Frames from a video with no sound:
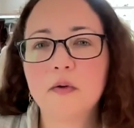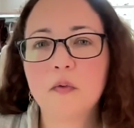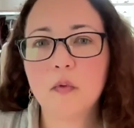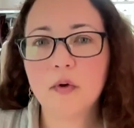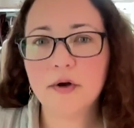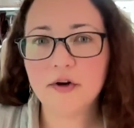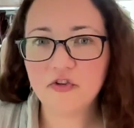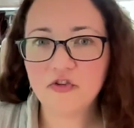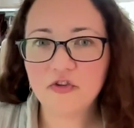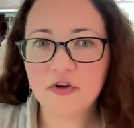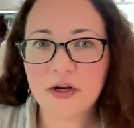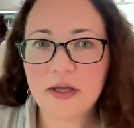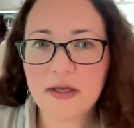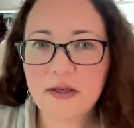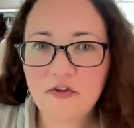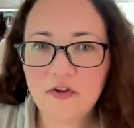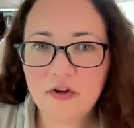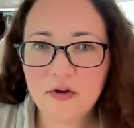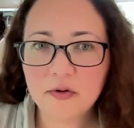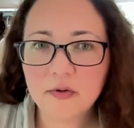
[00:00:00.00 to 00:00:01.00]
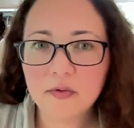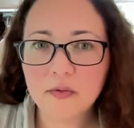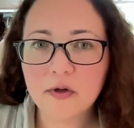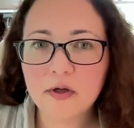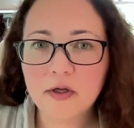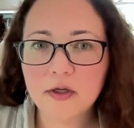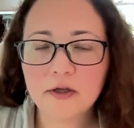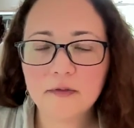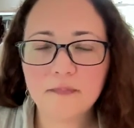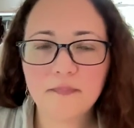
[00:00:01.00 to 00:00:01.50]
What should I do?
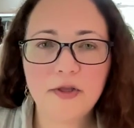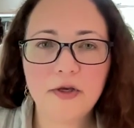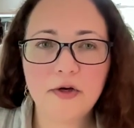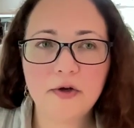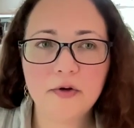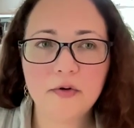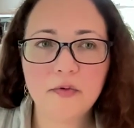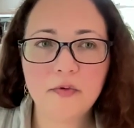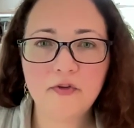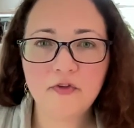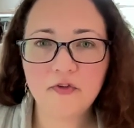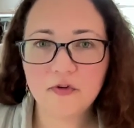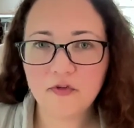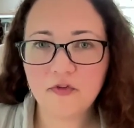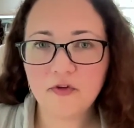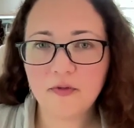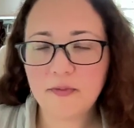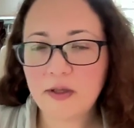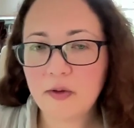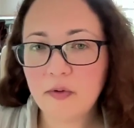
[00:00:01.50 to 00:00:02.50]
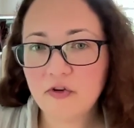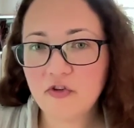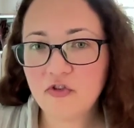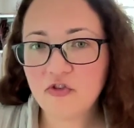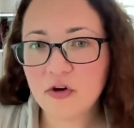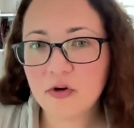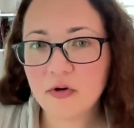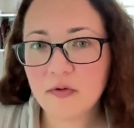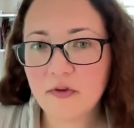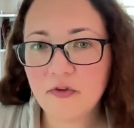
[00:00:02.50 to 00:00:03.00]
Is there somebody you can
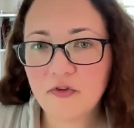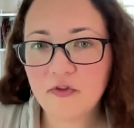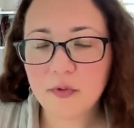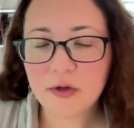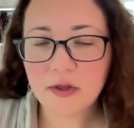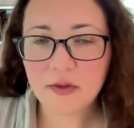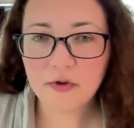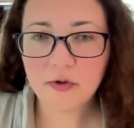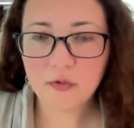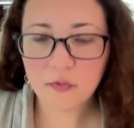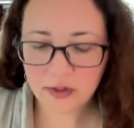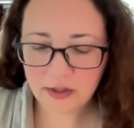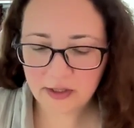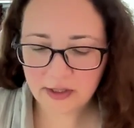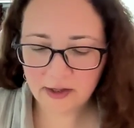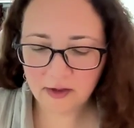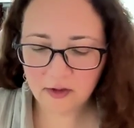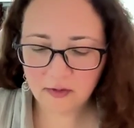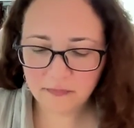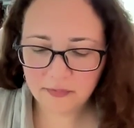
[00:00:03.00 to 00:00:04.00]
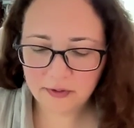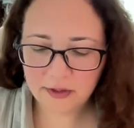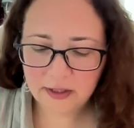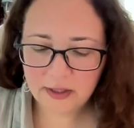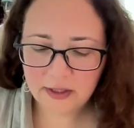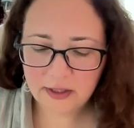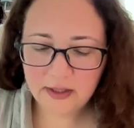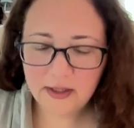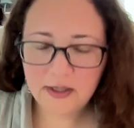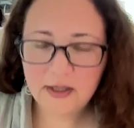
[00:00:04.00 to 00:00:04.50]
share this with who can help?
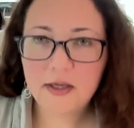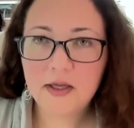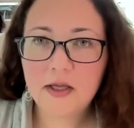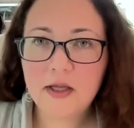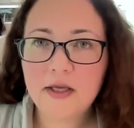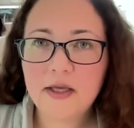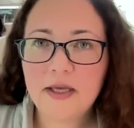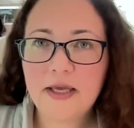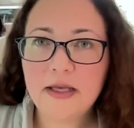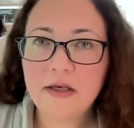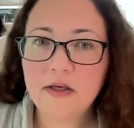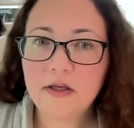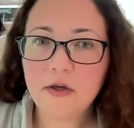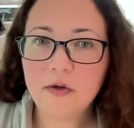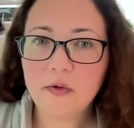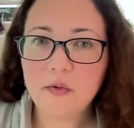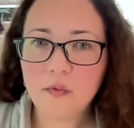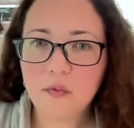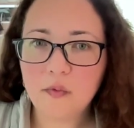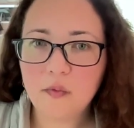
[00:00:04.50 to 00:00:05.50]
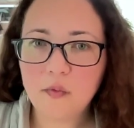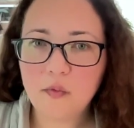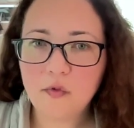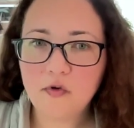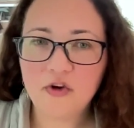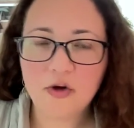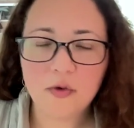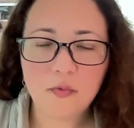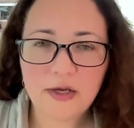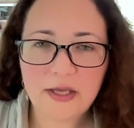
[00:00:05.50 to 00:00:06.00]
Can you
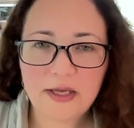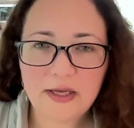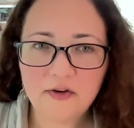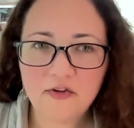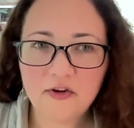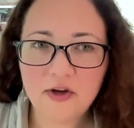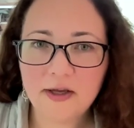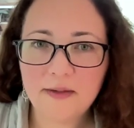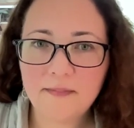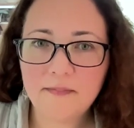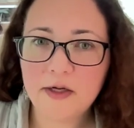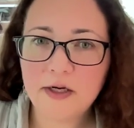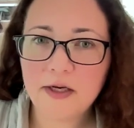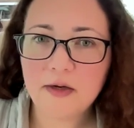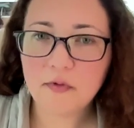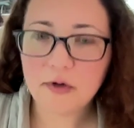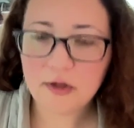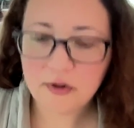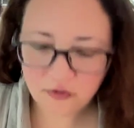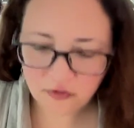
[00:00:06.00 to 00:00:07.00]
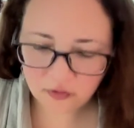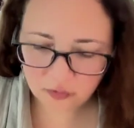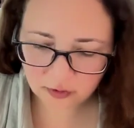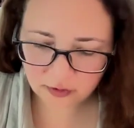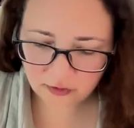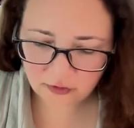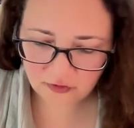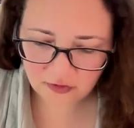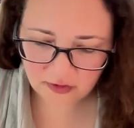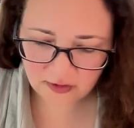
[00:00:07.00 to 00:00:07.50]
donate time, money,
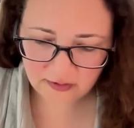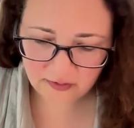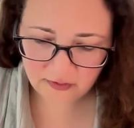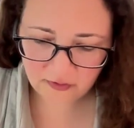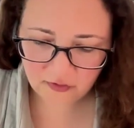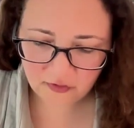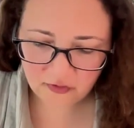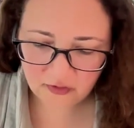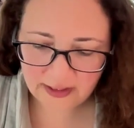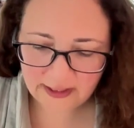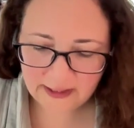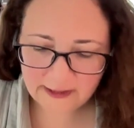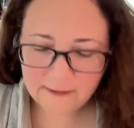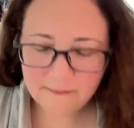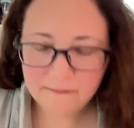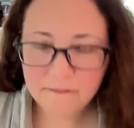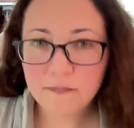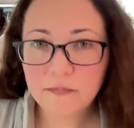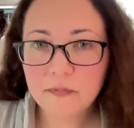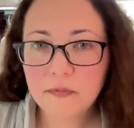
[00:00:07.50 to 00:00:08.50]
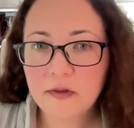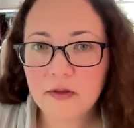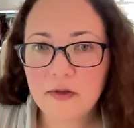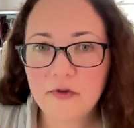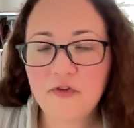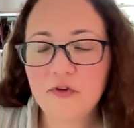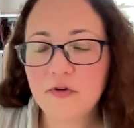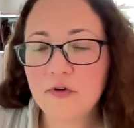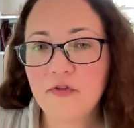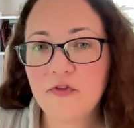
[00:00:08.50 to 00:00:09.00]
resources?
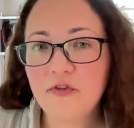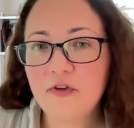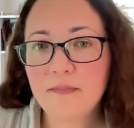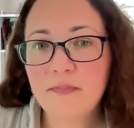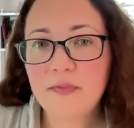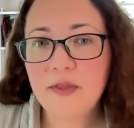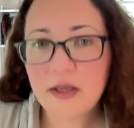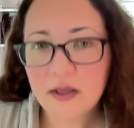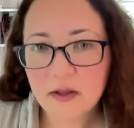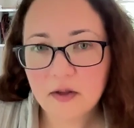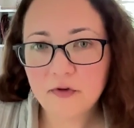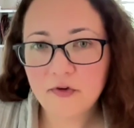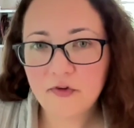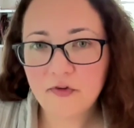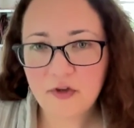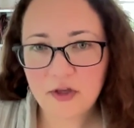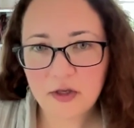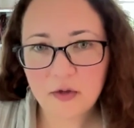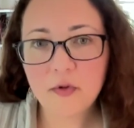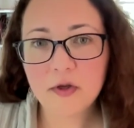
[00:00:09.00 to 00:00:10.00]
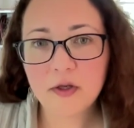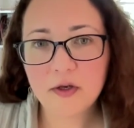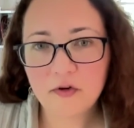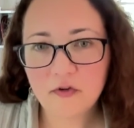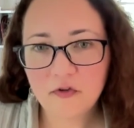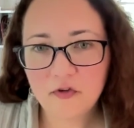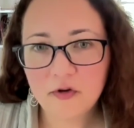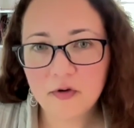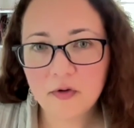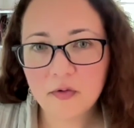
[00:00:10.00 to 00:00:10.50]
Is there something else you
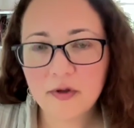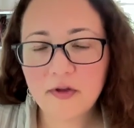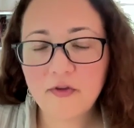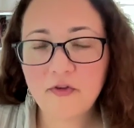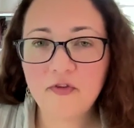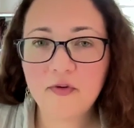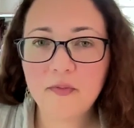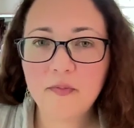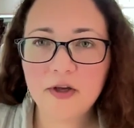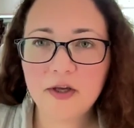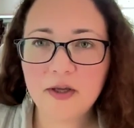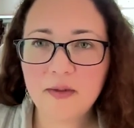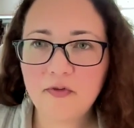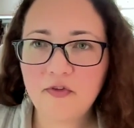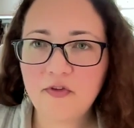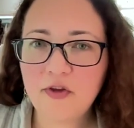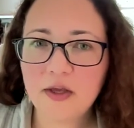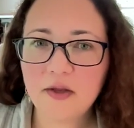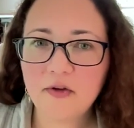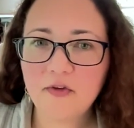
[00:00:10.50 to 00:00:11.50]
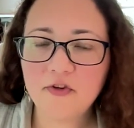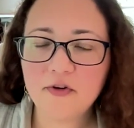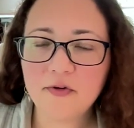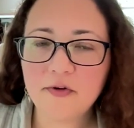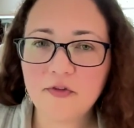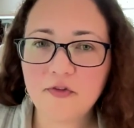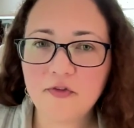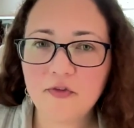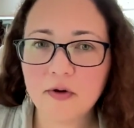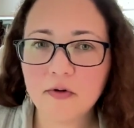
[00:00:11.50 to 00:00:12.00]
can do? And sometimes the
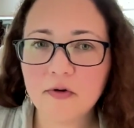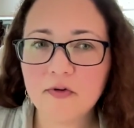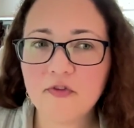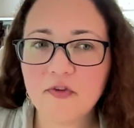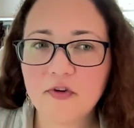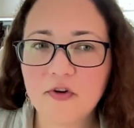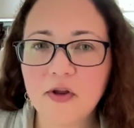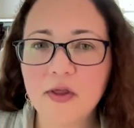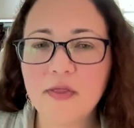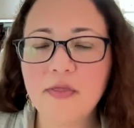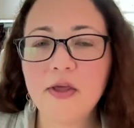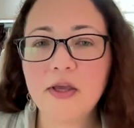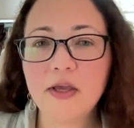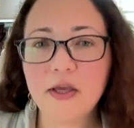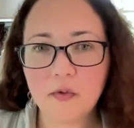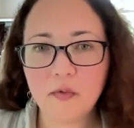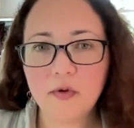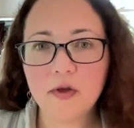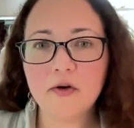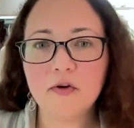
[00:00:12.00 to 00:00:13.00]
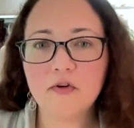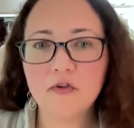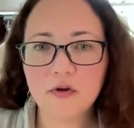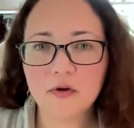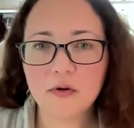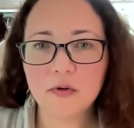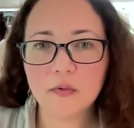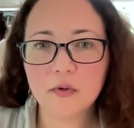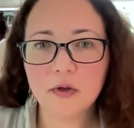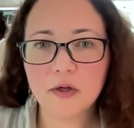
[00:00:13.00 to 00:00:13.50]
answer is there is nothing you can
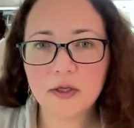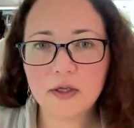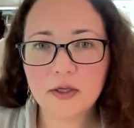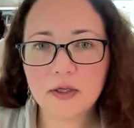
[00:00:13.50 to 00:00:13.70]
do.